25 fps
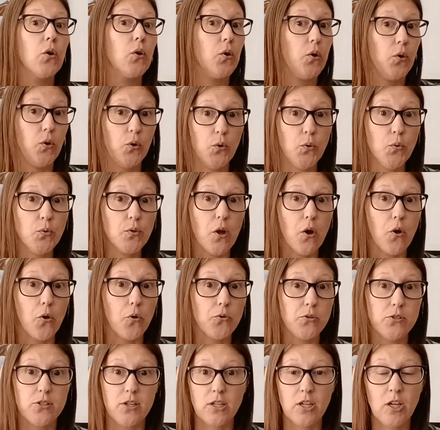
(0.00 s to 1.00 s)
Who
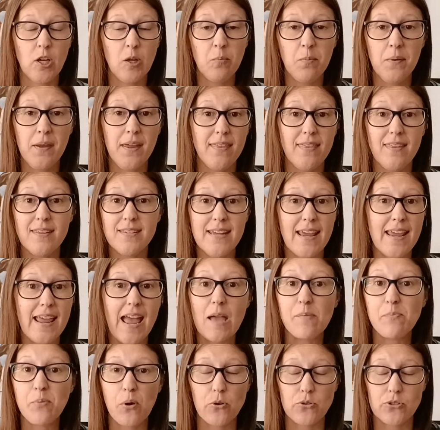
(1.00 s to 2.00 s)
knows? It could be the day
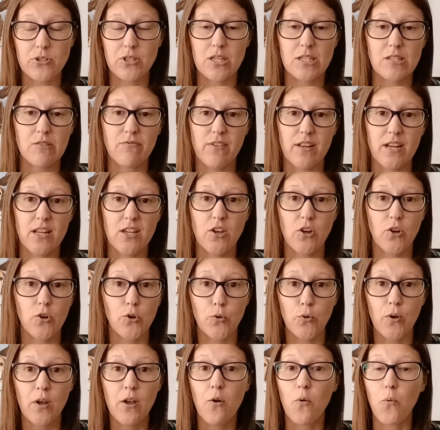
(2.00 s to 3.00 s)
I post this
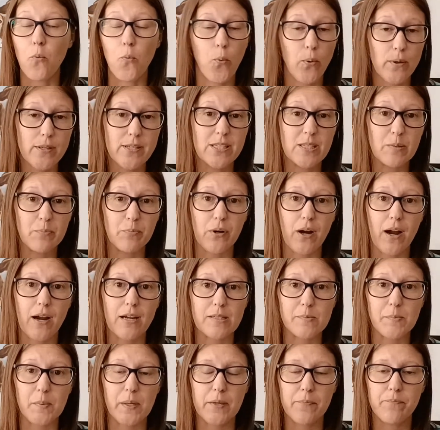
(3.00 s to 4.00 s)
video. Wouldn't
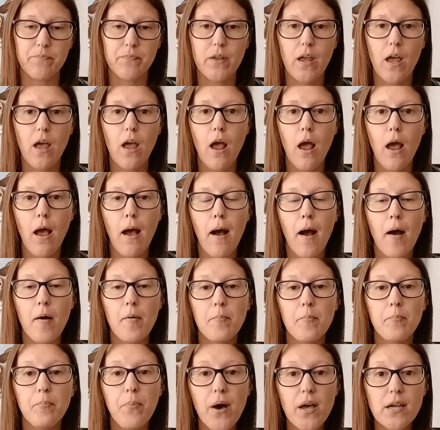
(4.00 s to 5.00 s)
surprise me.
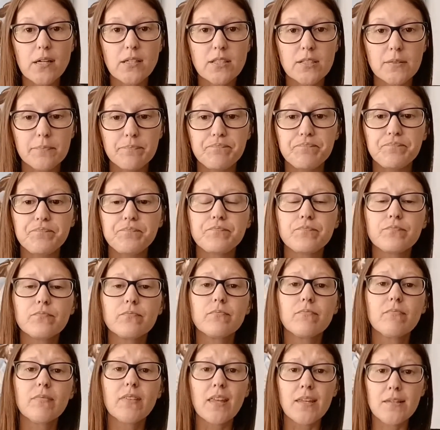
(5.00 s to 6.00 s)
But
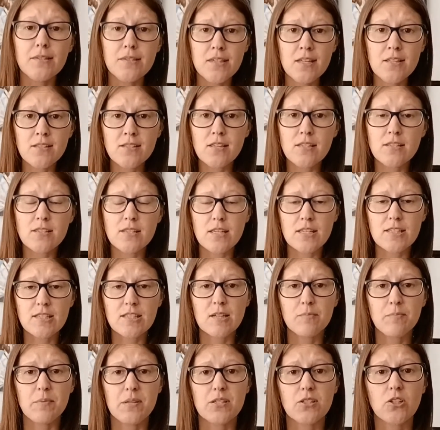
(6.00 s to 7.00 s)
since the
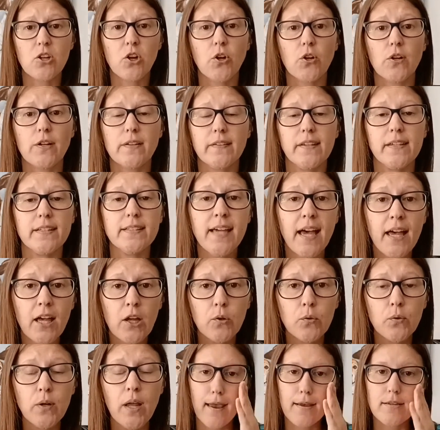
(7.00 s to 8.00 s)
system is currently
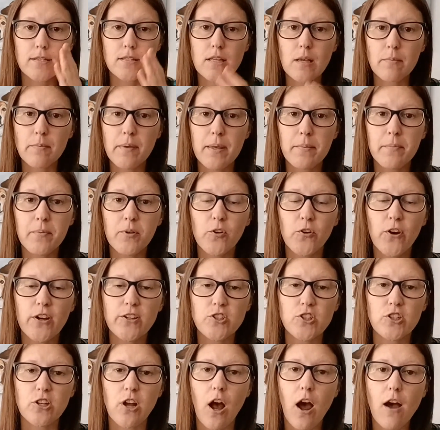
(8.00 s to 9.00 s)
down, at some
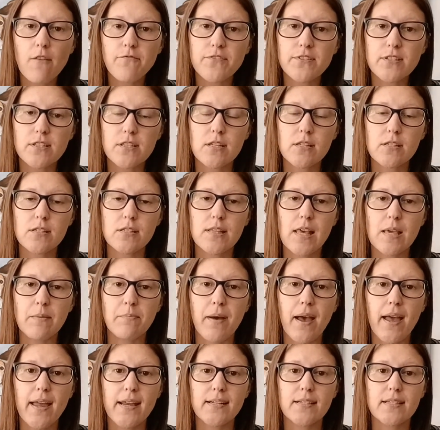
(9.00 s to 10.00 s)
immigration offices, they
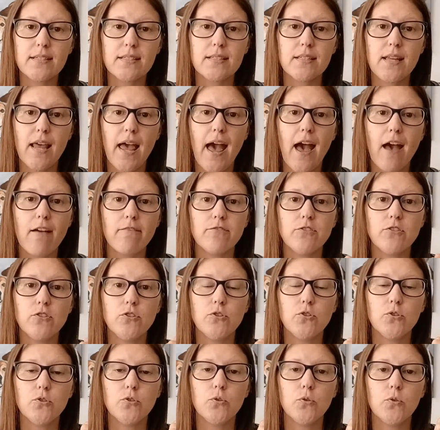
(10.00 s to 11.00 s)
might have
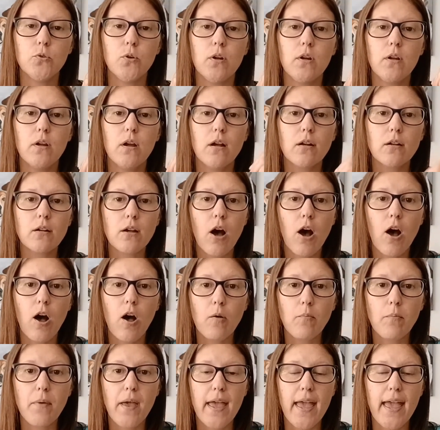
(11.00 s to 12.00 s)
you
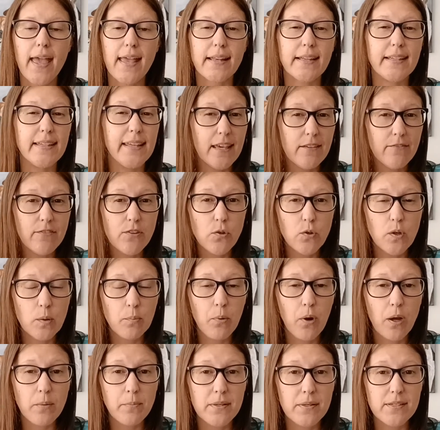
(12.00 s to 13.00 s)
come and give you an
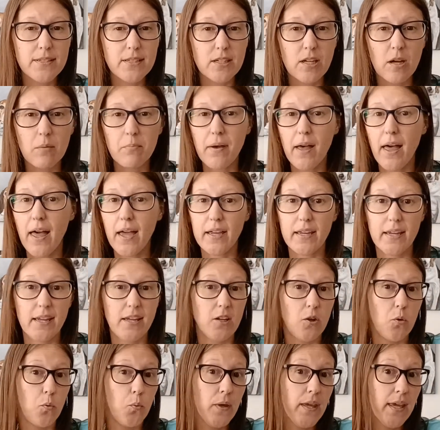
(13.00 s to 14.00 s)
appointment to come back
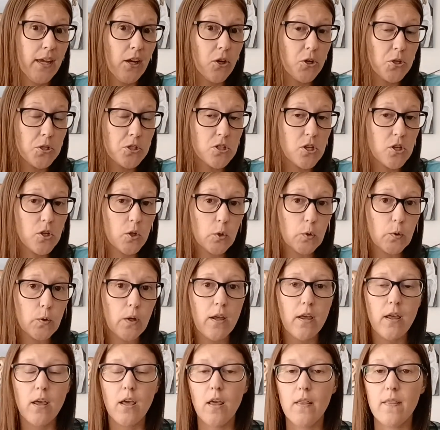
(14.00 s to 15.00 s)
in a week or so.
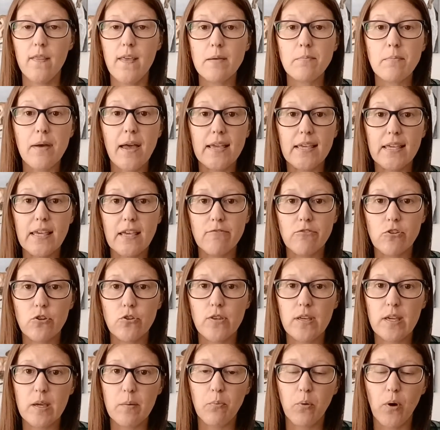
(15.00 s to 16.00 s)
They might give you
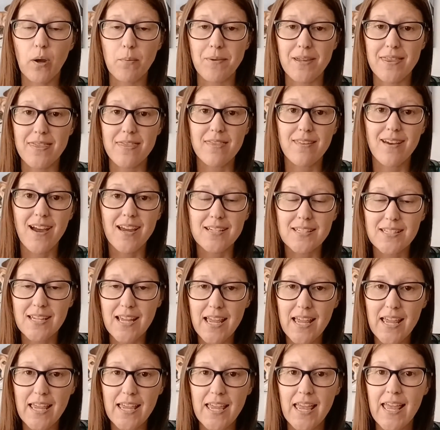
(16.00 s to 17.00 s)
the appointment that
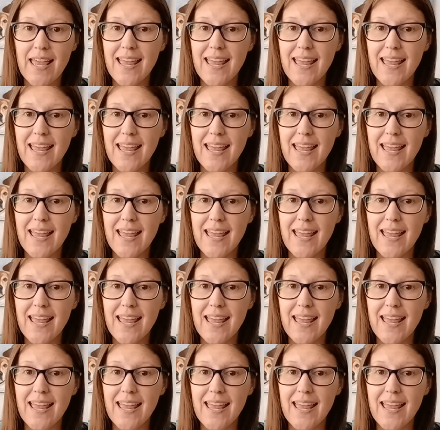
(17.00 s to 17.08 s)
day.